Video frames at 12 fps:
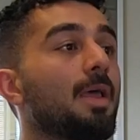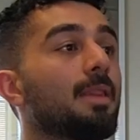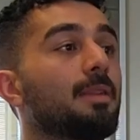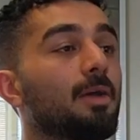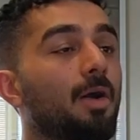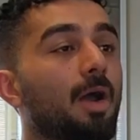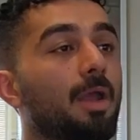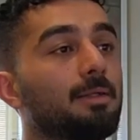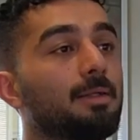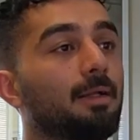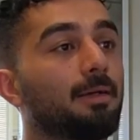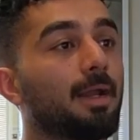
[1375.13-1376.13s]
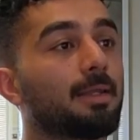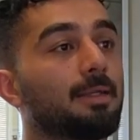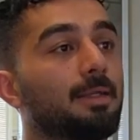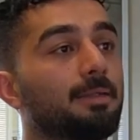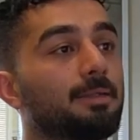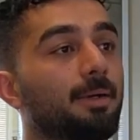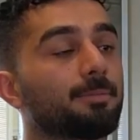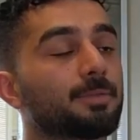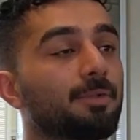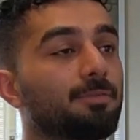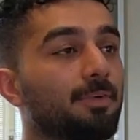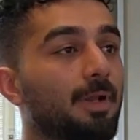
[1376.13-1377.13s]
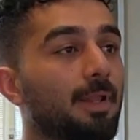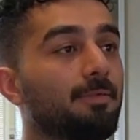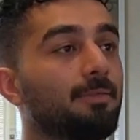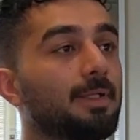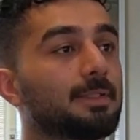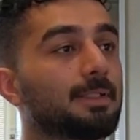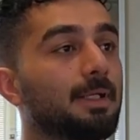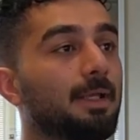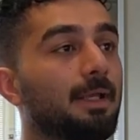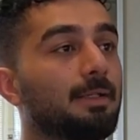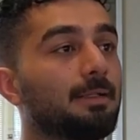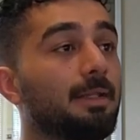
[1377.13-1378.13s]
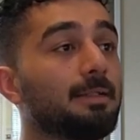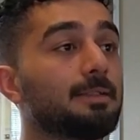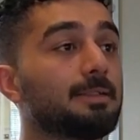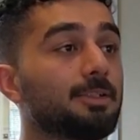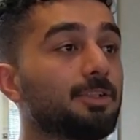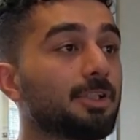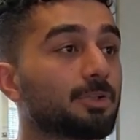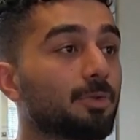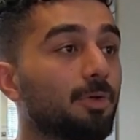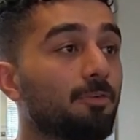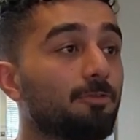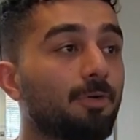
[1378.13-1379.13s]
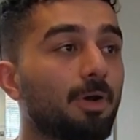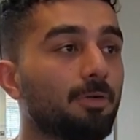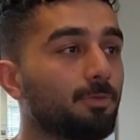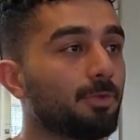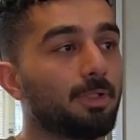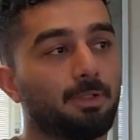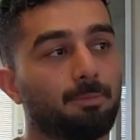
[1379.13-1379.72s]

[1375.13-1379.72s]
the ideal ranking in terms of relevance, and NDCG score of 1 would be a